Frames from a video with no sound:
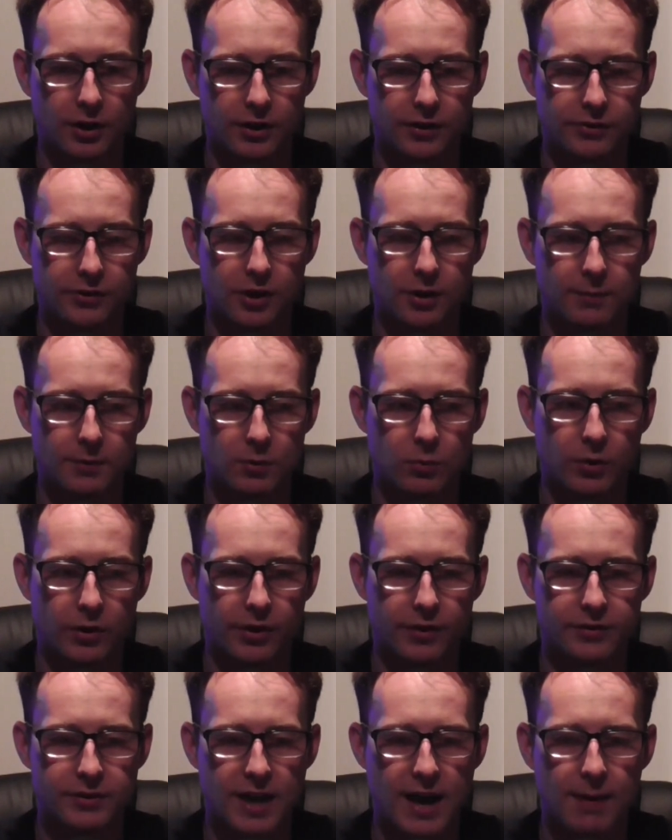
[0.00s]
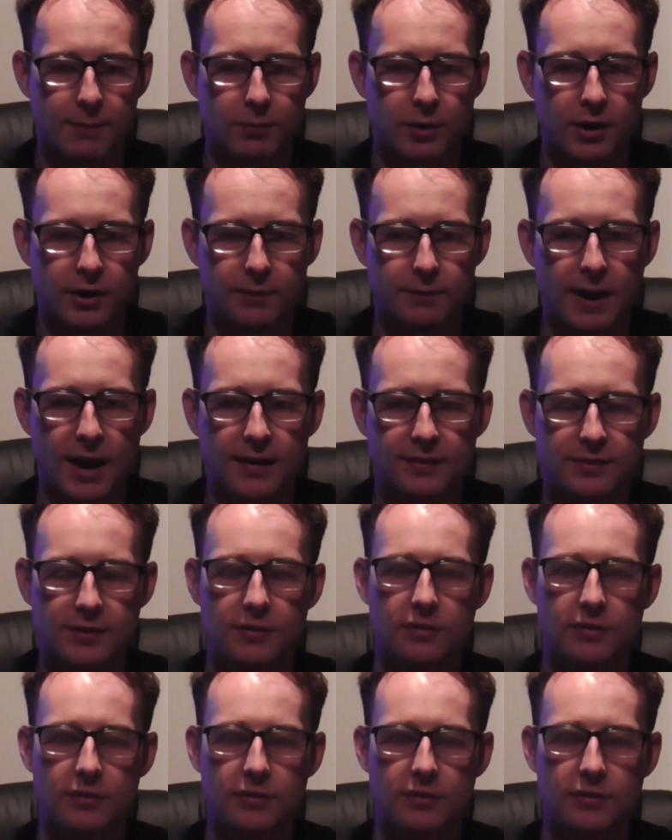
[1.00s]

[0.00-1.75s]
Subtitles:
is going to be one of the top running backs.